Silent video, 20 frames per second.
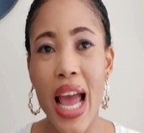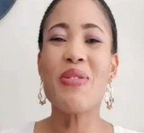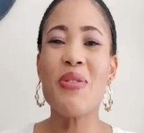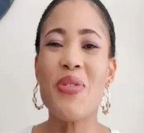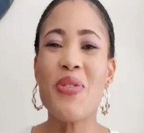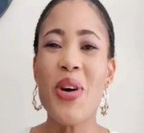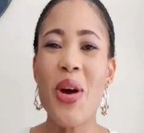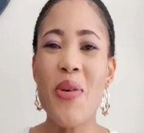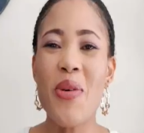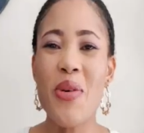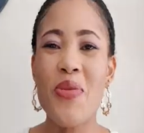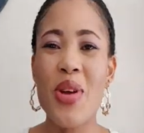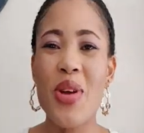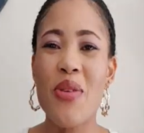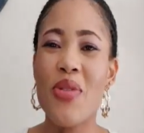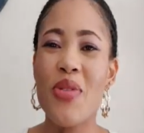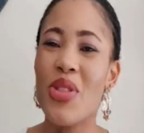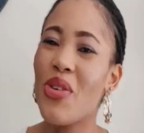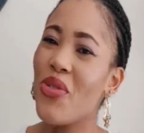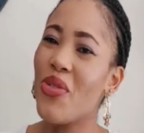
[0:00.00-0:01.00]
So before going
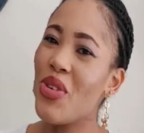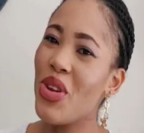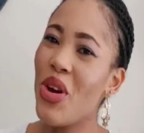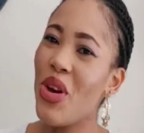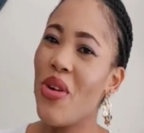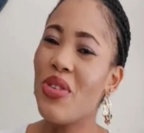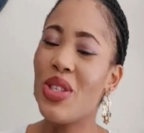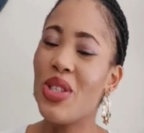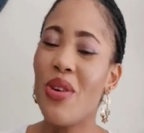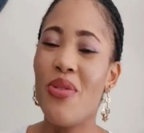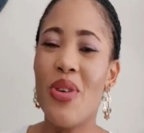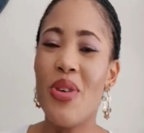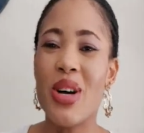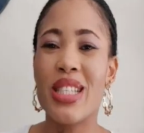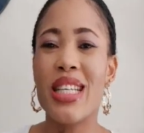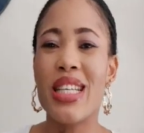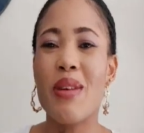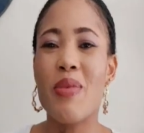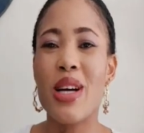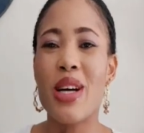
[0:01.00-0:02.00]
further with the video, if it's your
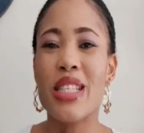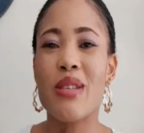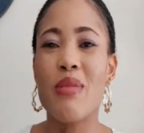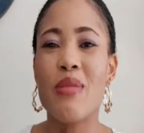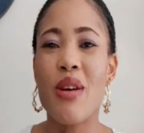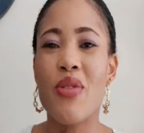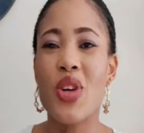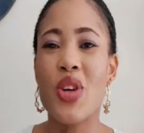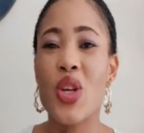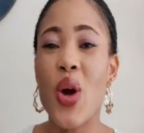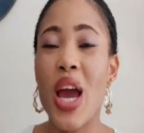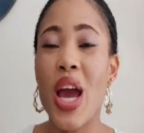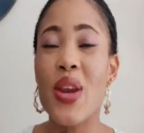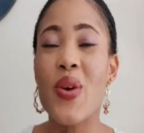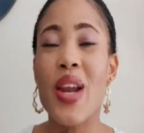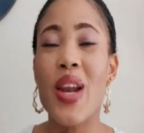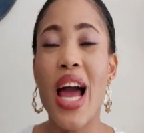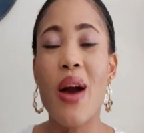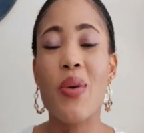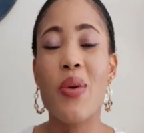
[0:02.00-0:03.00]
first time watching my video
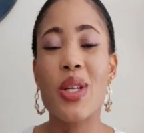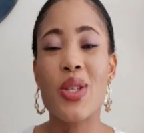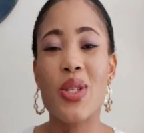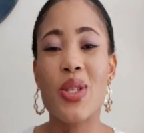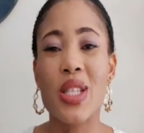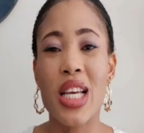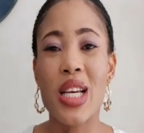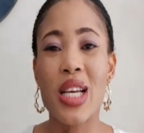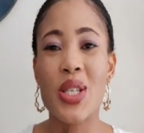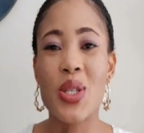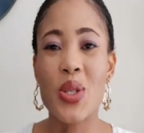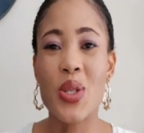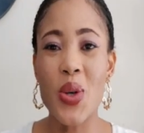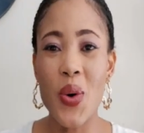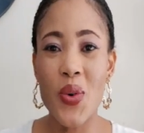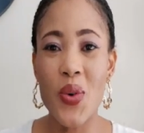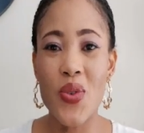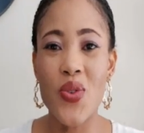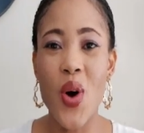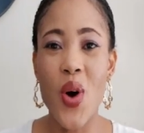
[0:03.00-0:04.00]
and you like what you're seeing
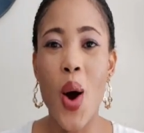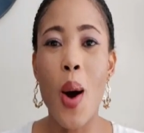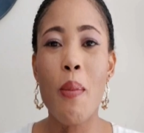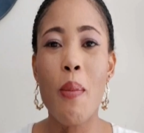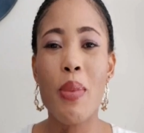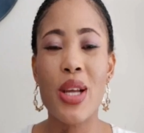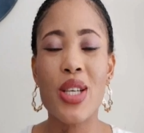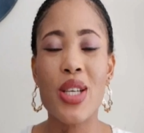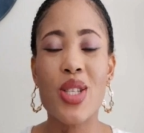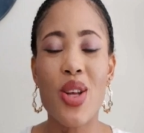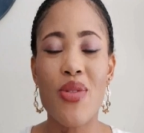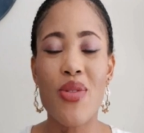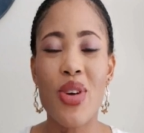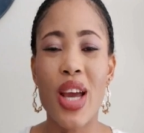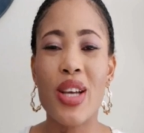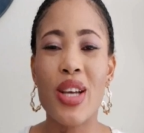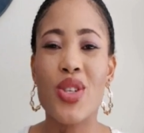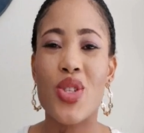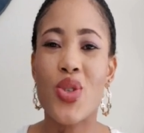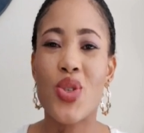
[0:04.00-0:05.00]
so far, please don't
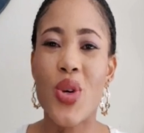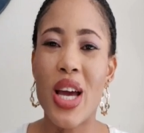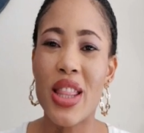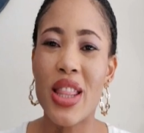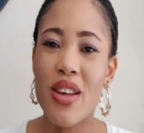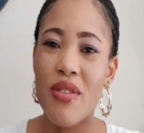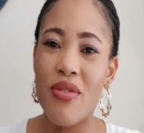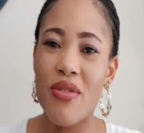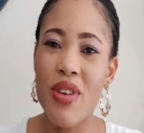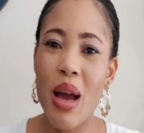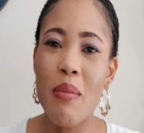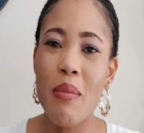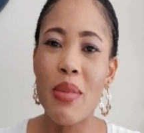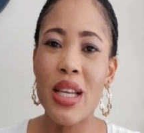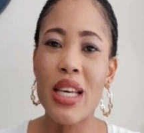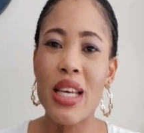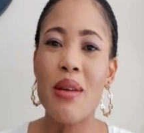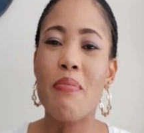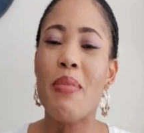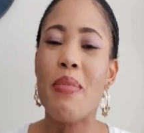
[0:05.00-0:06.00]
forget to join the
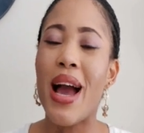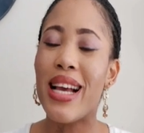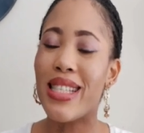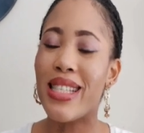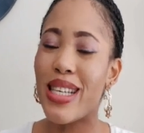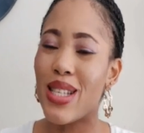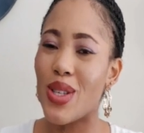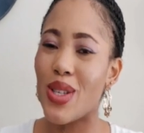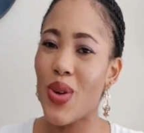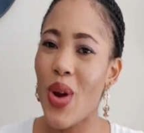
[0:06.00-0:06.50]
family by